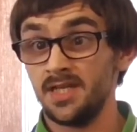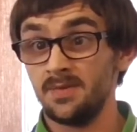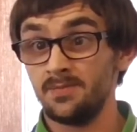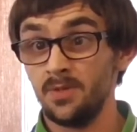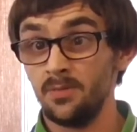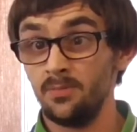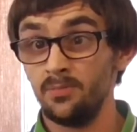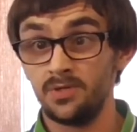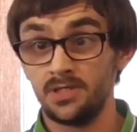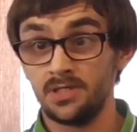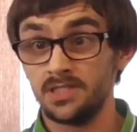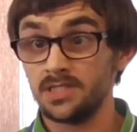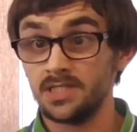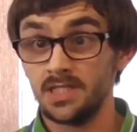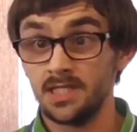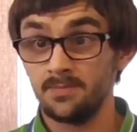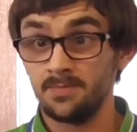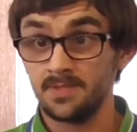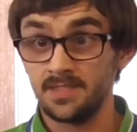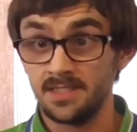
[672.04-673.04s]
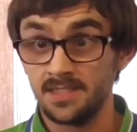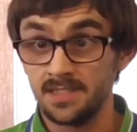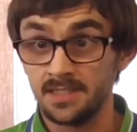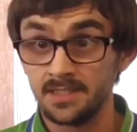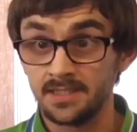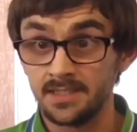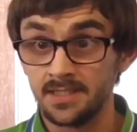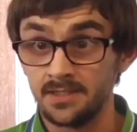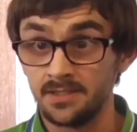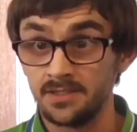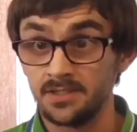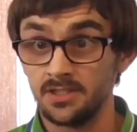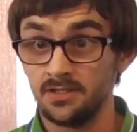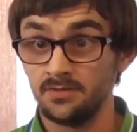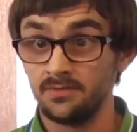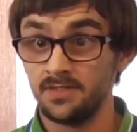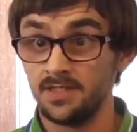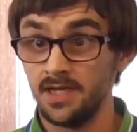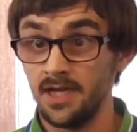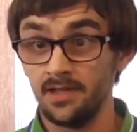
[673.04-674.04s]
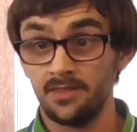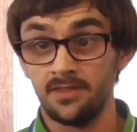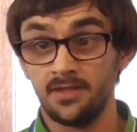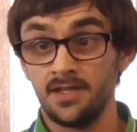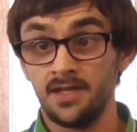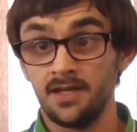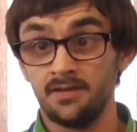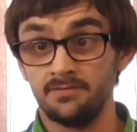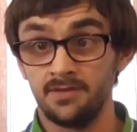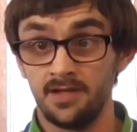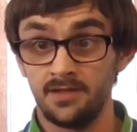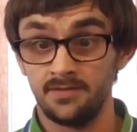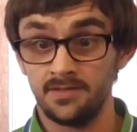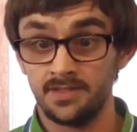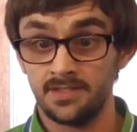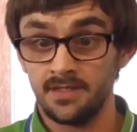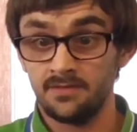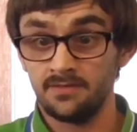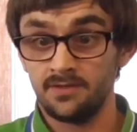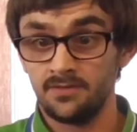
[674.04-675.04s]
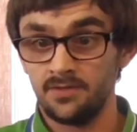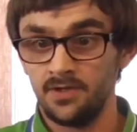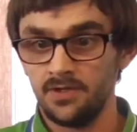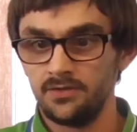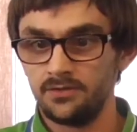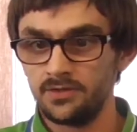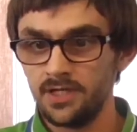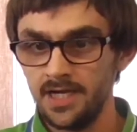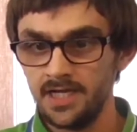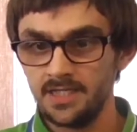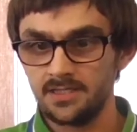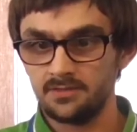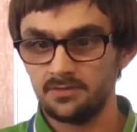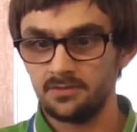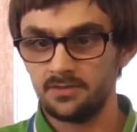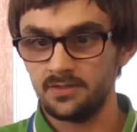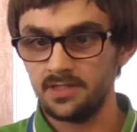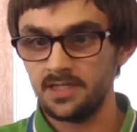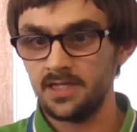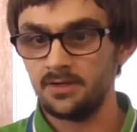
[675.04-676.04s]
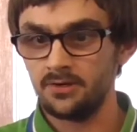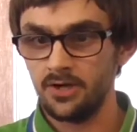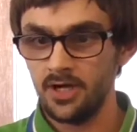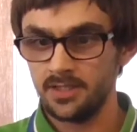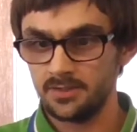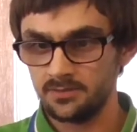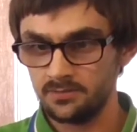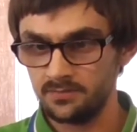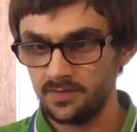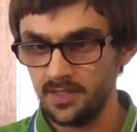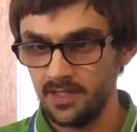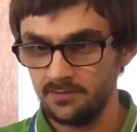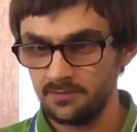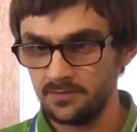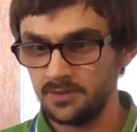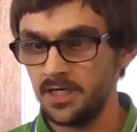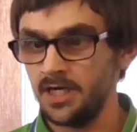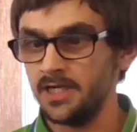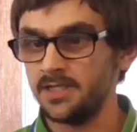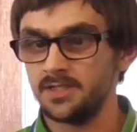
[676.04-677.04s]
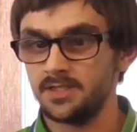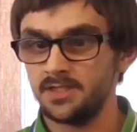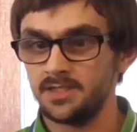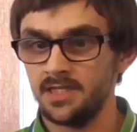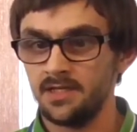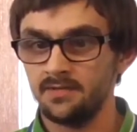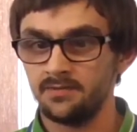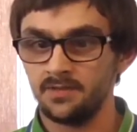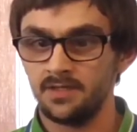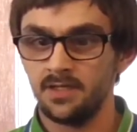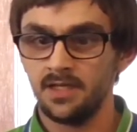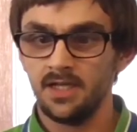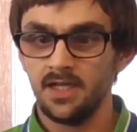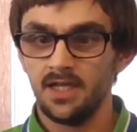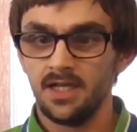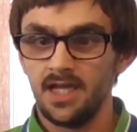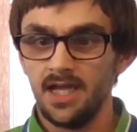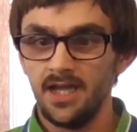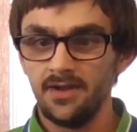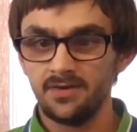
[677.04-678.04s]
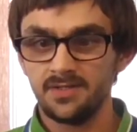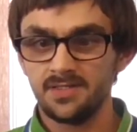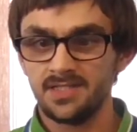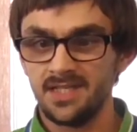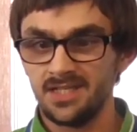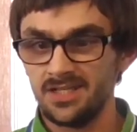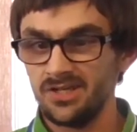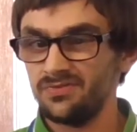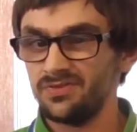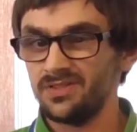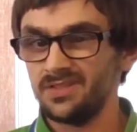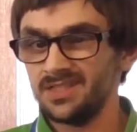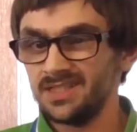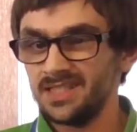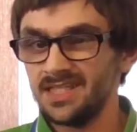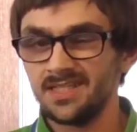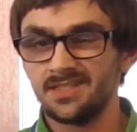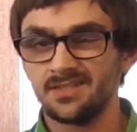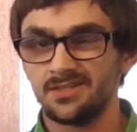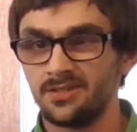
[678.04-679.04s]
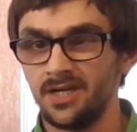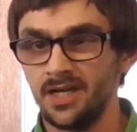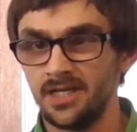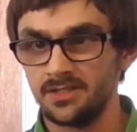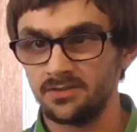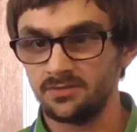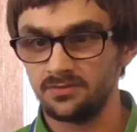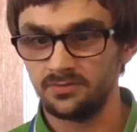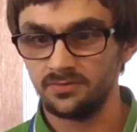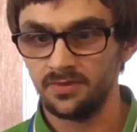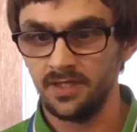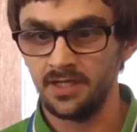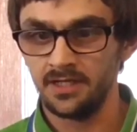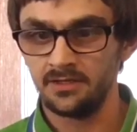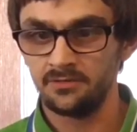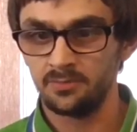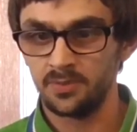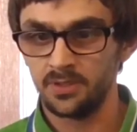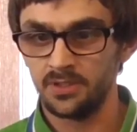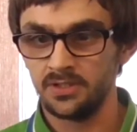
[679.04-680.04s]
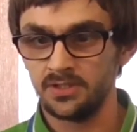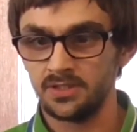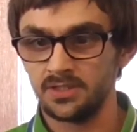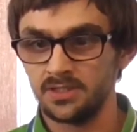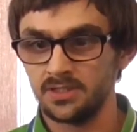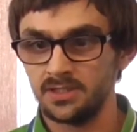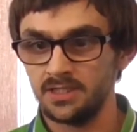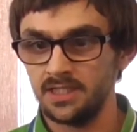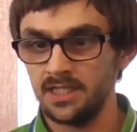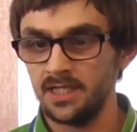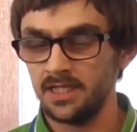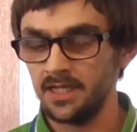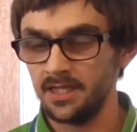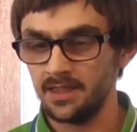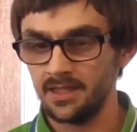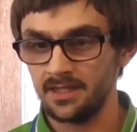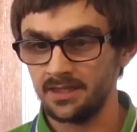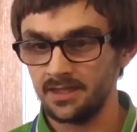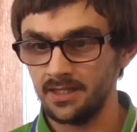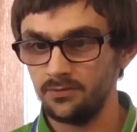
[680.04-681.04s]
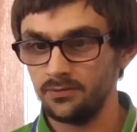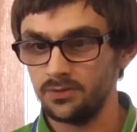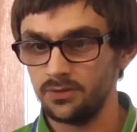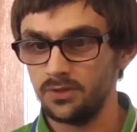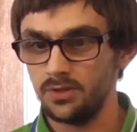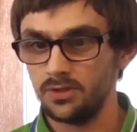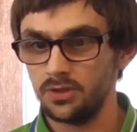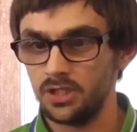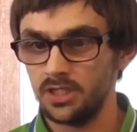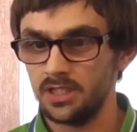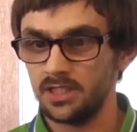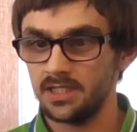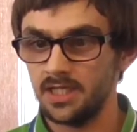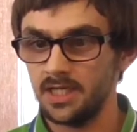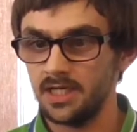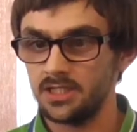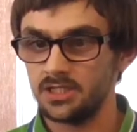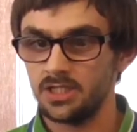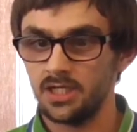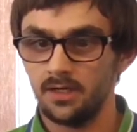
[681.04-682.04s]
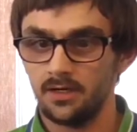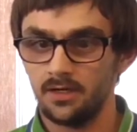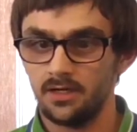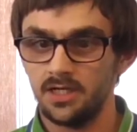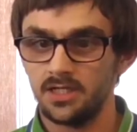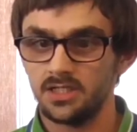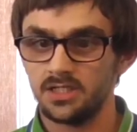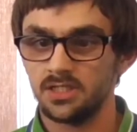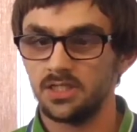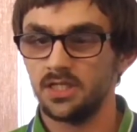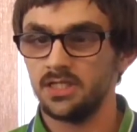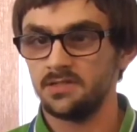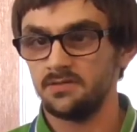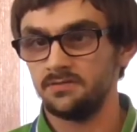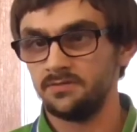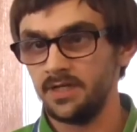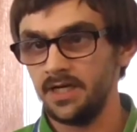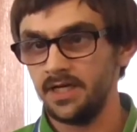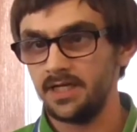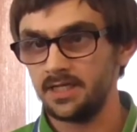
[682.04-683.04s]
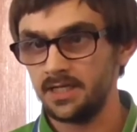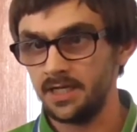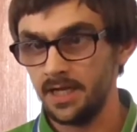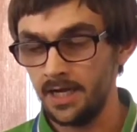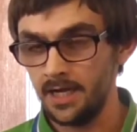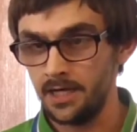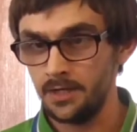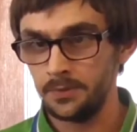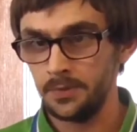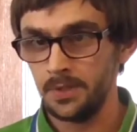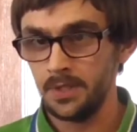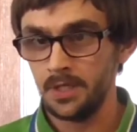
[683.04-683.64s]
same numbering scheme as the Intel stuff, the i3, i5, i7. You've got the Ryzen 3, the Ryzen 5 and Ryzen 7. I would say go for at least the Ryzen 5 personally, and I think that would do the trick in any generation as of right now.